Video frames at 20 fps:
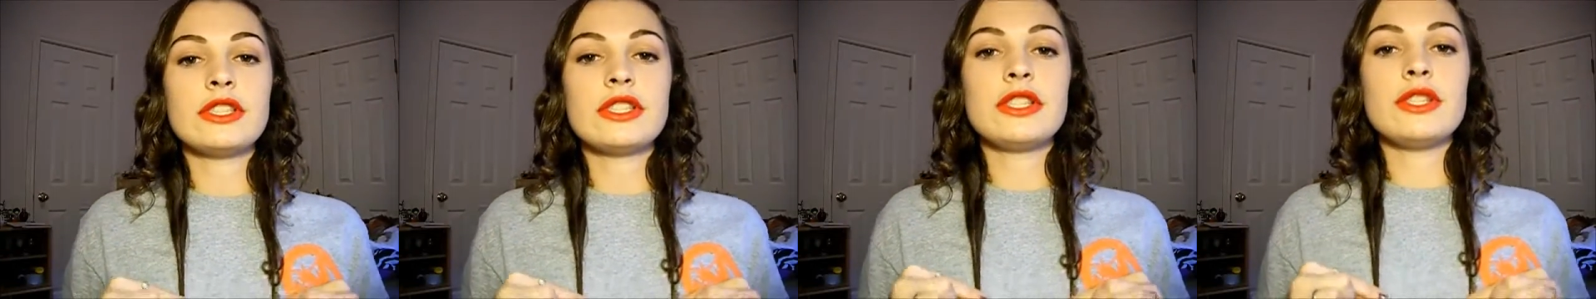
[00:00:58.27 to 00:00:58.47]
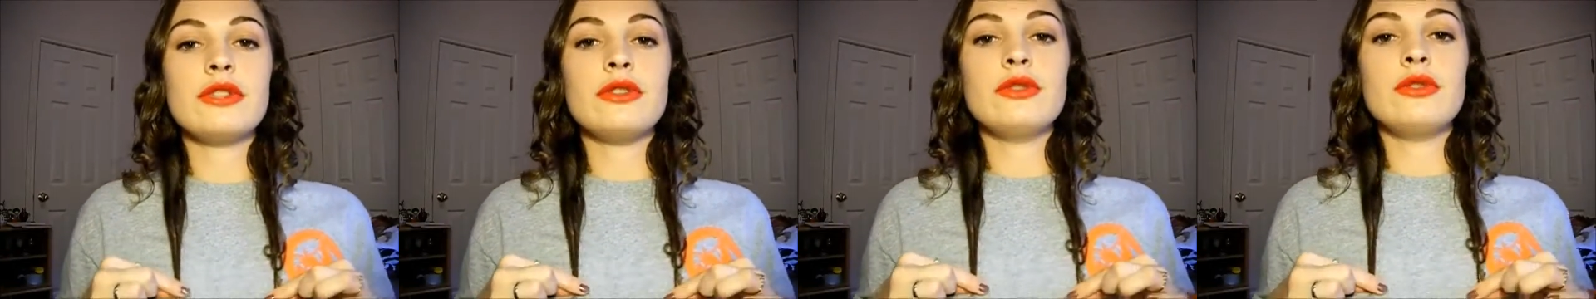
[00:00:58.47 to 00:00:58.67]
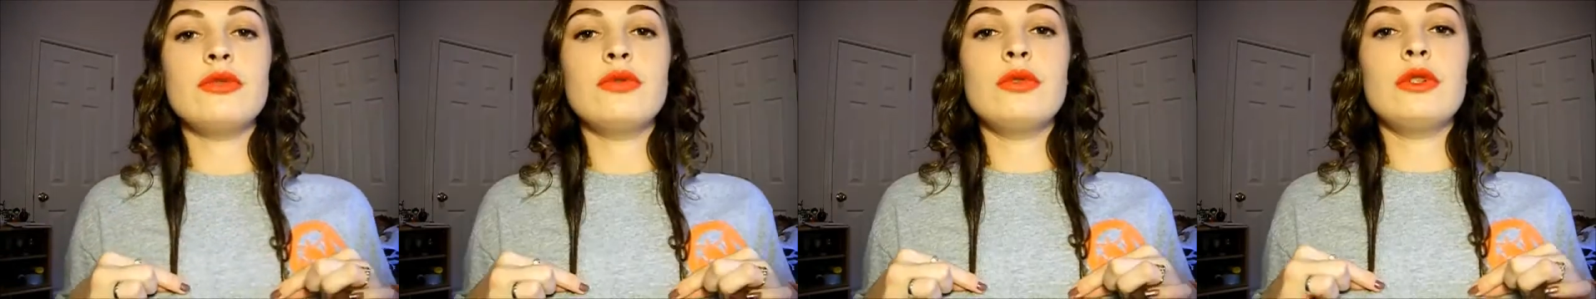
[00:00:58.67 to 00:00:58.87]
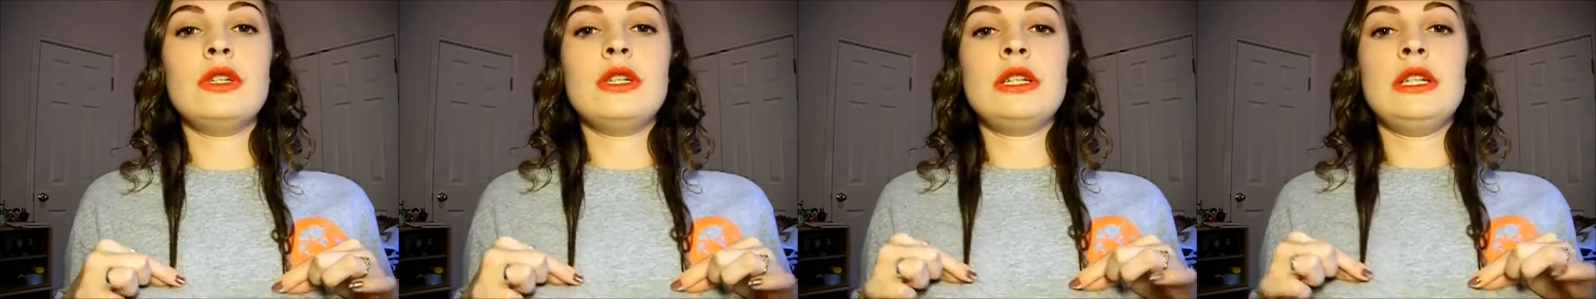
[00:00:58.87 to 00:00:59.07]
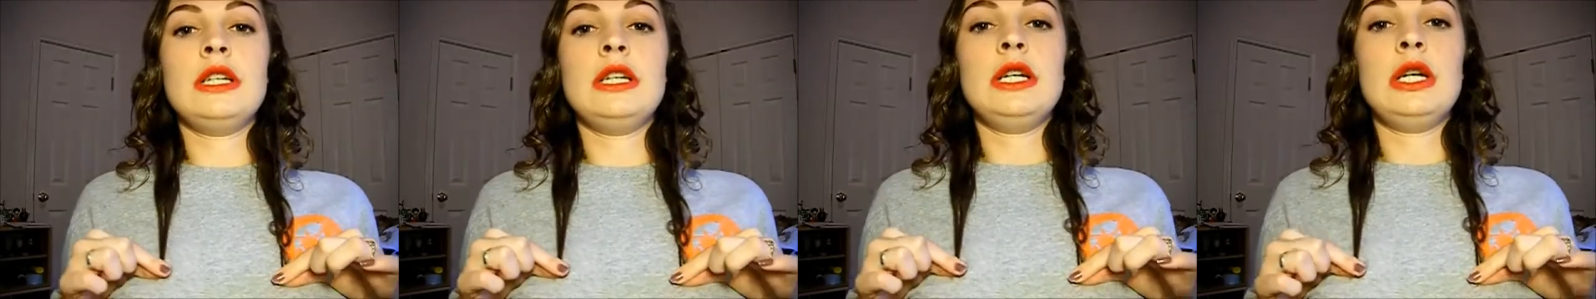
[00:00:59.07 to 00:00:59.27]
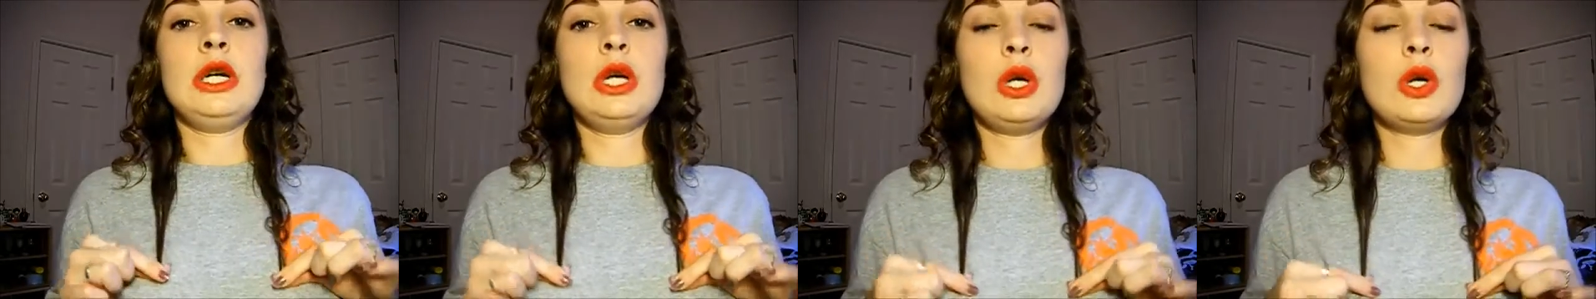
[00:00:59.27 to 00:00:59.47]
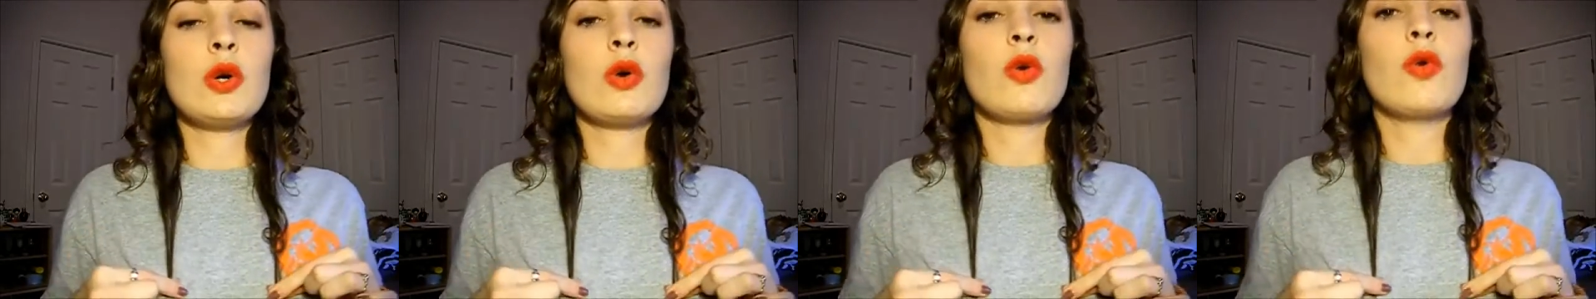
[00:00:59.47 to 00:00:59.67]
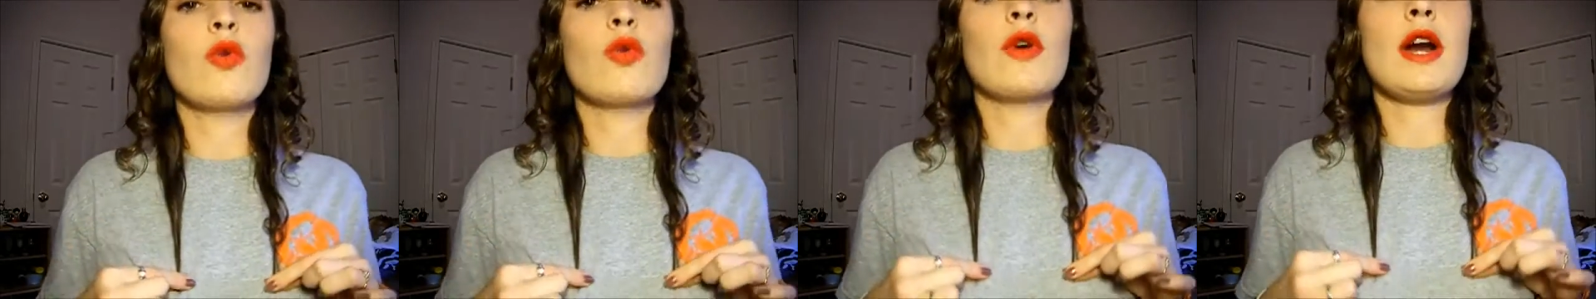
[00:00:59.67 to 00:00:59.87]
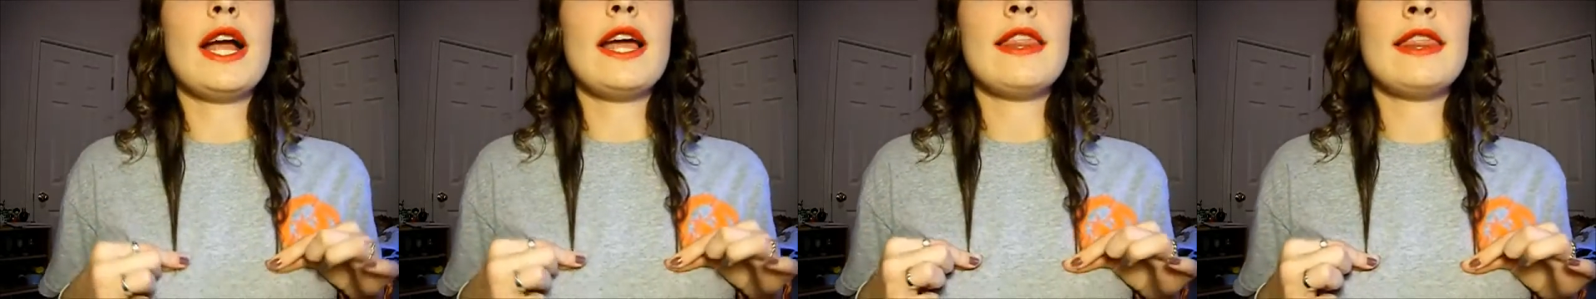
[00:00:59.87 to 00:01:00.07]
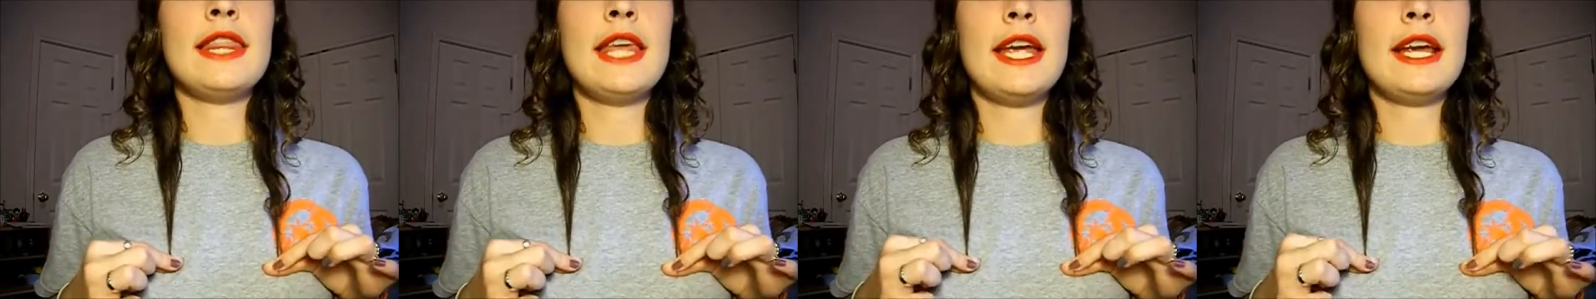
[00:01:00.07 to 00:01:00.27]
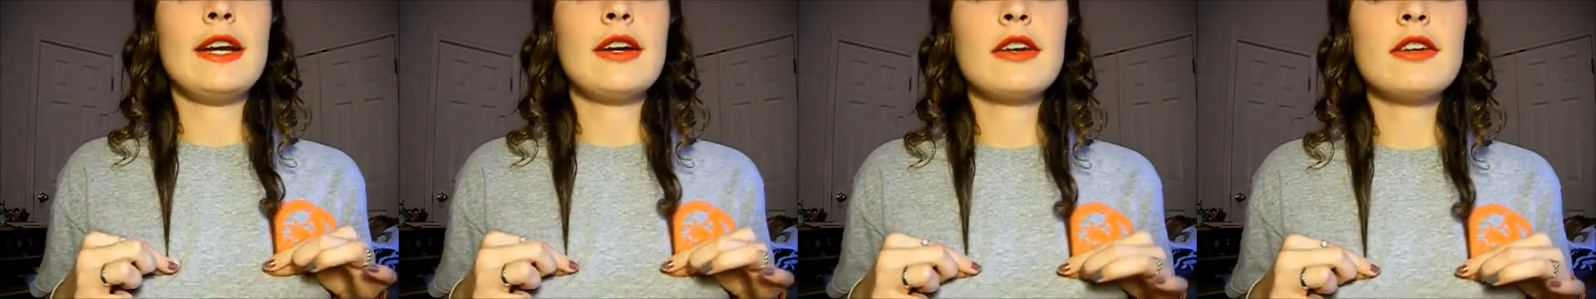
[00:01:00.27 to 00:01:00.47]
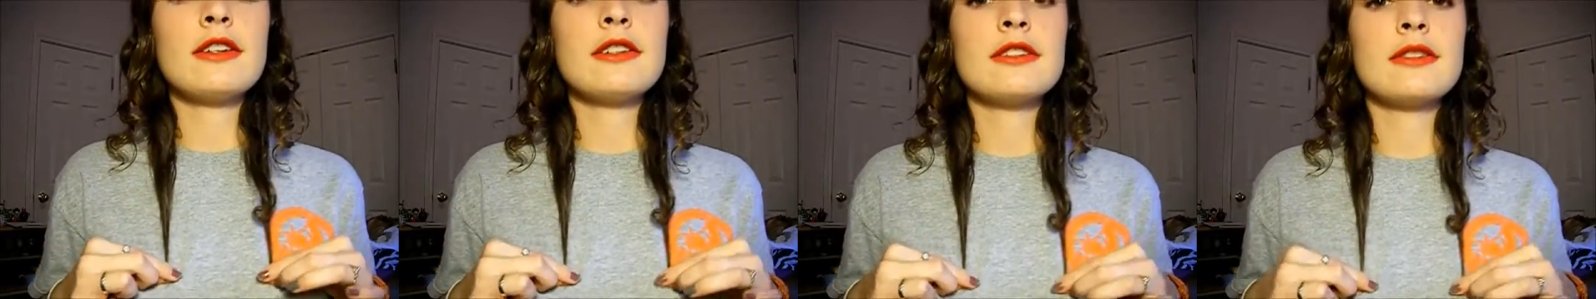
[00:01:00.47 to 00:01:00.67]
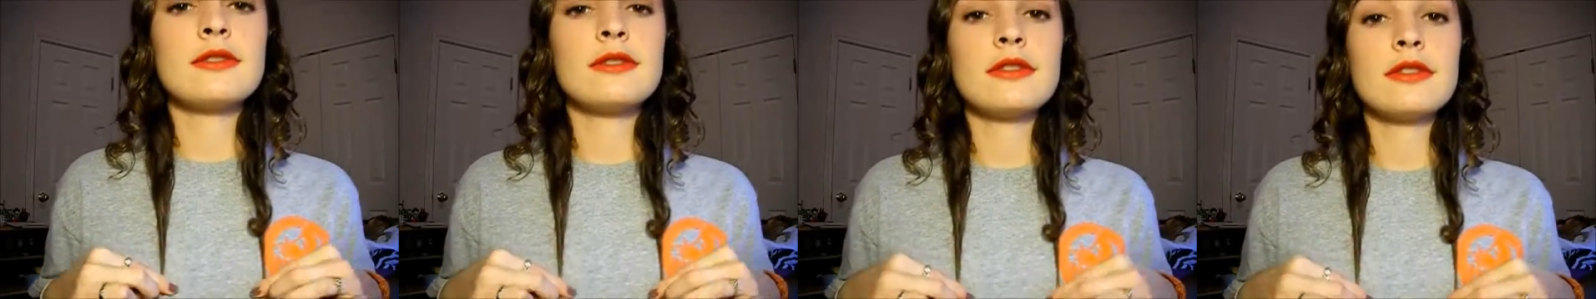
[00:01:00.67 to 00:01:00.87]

to right there.